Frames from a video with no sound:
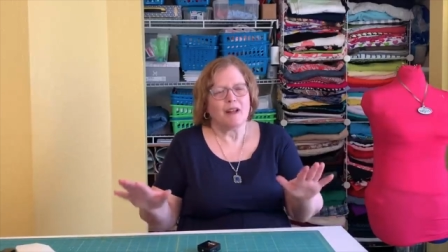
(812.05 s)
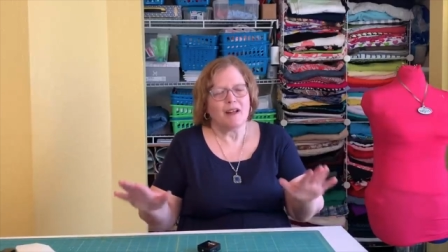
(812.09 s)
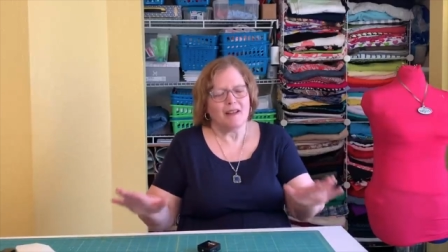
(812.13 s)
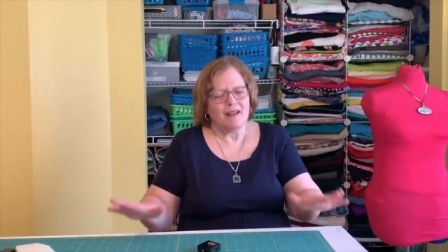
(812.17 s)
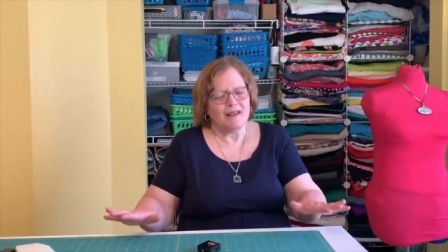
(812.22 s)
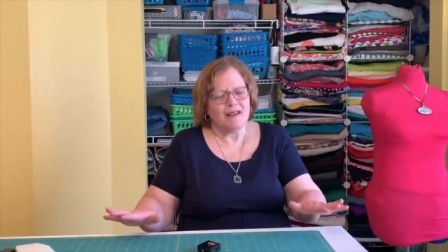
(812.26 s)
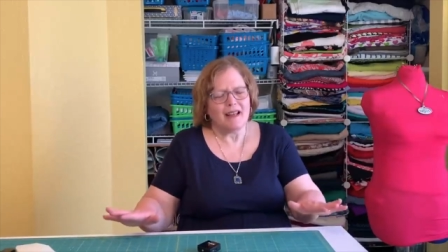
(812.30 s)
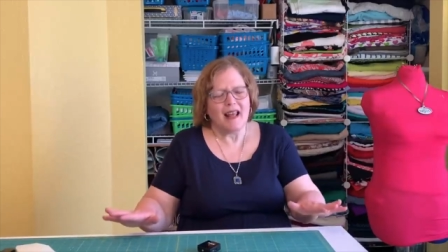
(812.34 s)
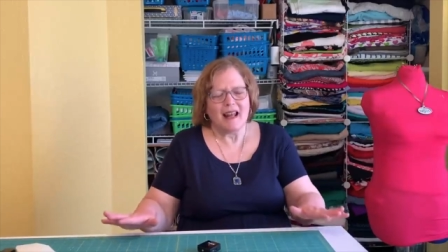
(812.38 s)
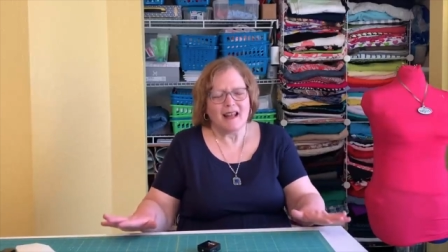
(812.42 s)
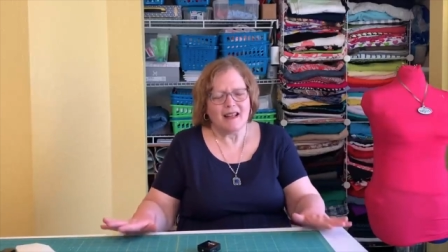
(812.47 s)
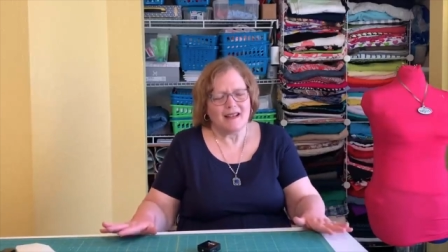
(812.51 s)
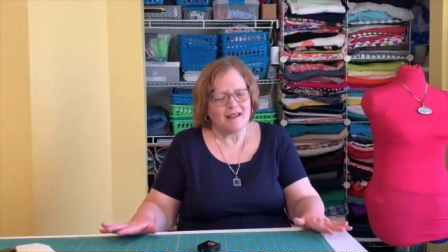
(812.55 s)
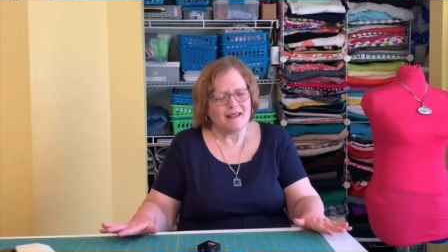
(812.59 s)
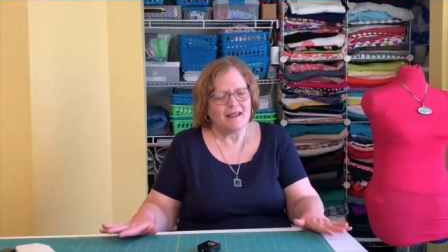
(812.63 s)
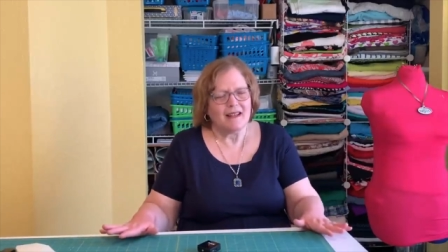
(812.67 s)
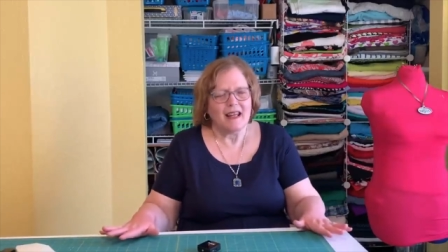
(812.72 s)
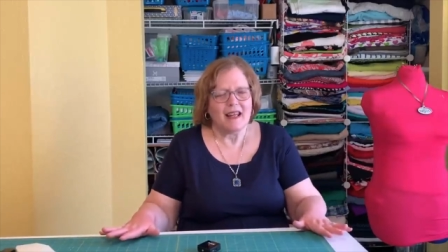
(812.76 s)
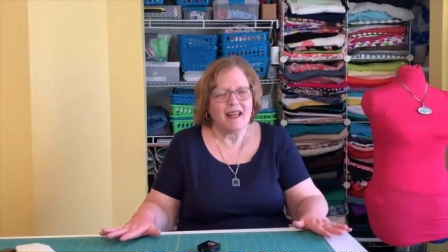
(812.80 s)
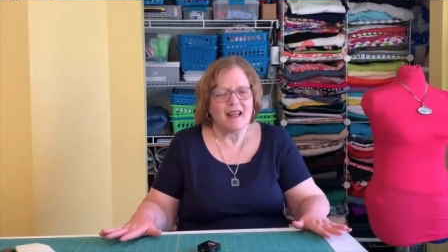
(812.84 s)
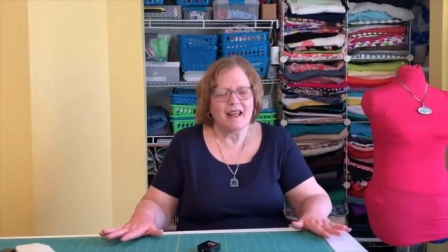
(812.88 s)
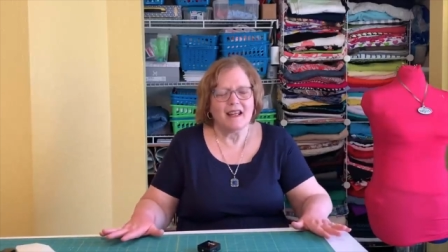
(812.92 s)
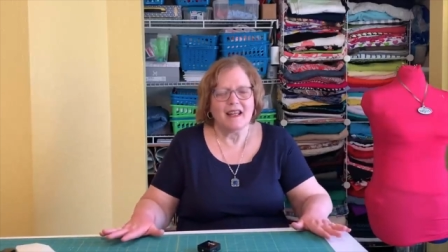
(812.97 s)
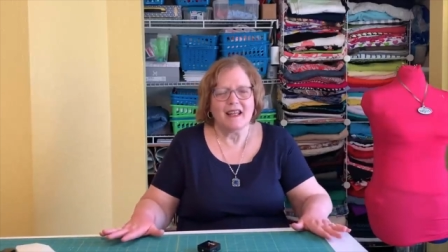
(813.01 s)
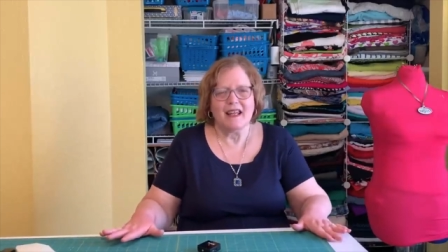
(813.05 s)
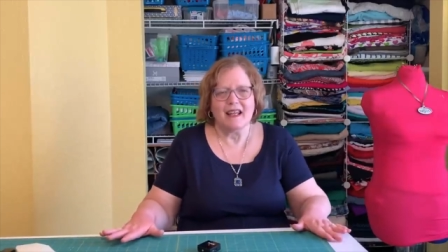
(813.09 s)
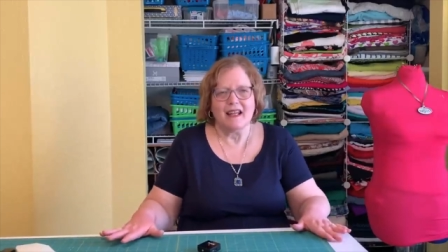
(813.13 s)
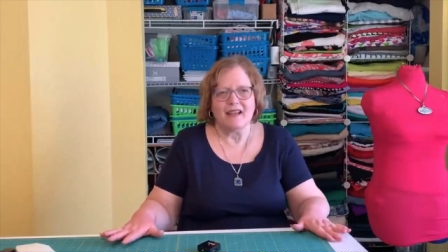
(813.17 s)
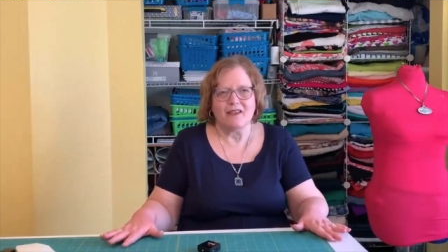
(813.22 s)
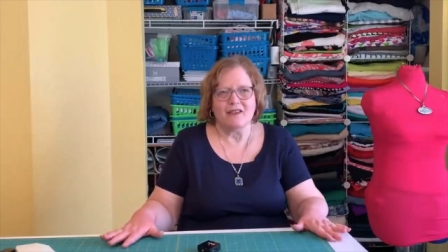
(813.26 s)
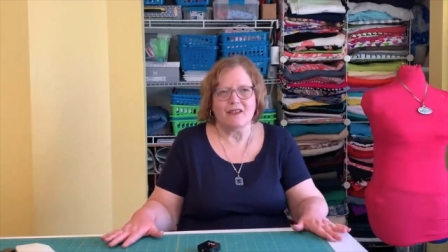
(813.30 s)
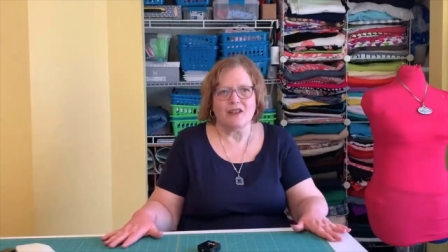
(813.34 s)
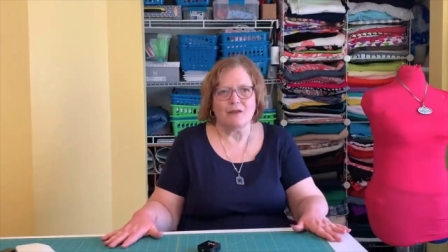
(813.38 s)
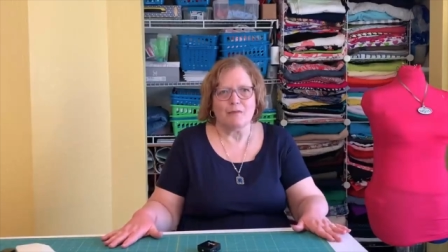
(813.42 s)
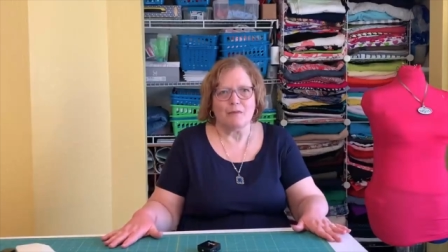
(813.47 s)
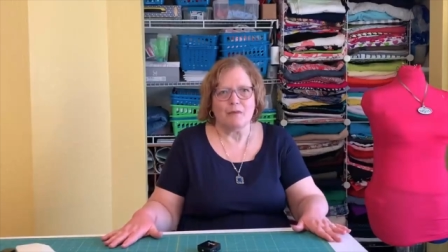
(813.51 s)
because honestly it can get
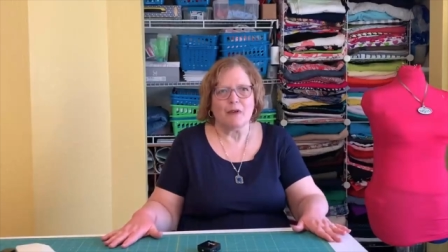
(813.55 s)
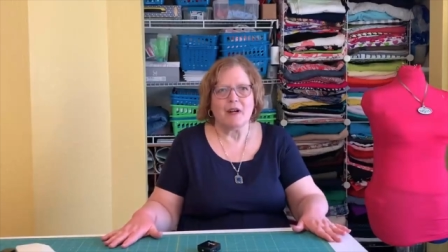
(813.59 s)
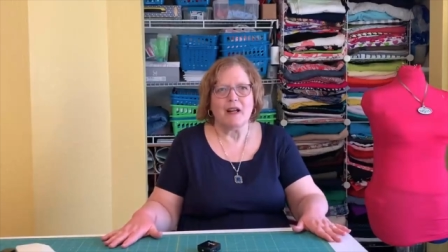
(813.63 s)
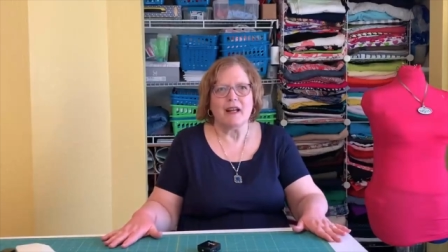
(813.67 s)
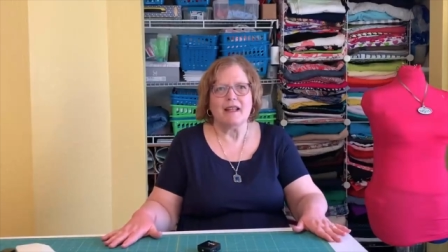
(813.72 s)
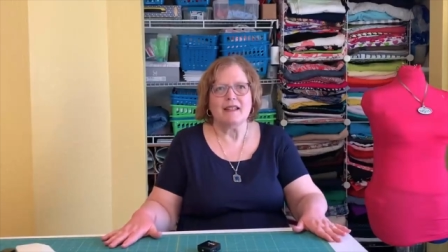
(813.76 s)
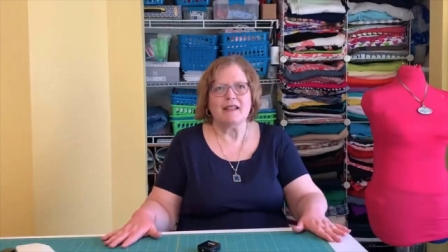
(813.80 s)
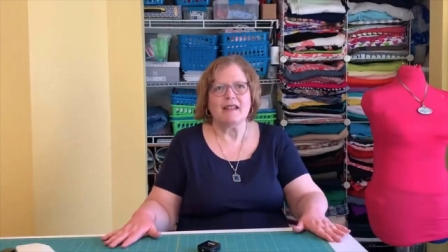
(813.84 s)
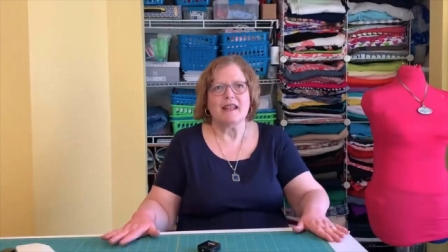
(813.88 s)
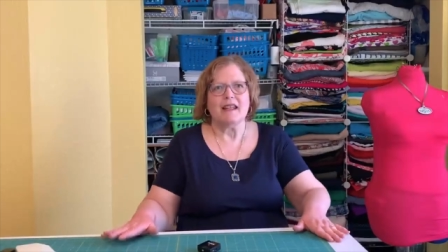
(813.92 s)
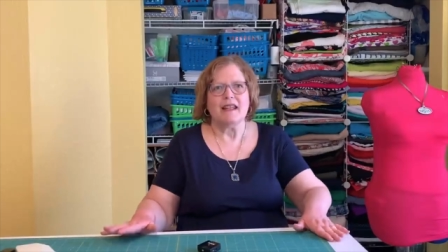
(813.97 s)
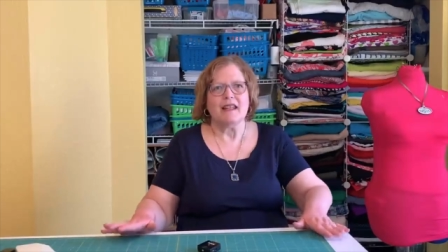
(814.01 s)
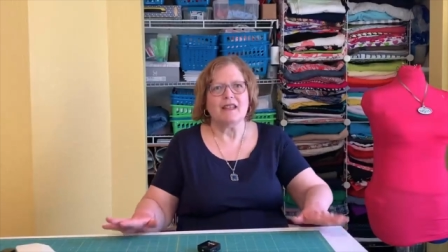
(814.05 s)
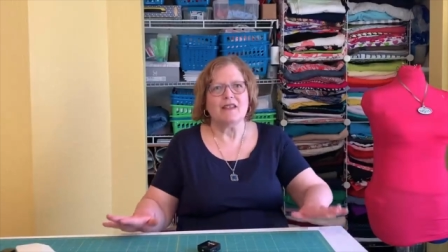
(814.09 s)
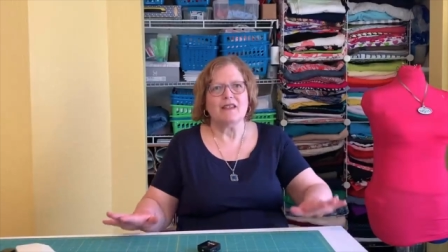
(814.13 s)
a little pricey.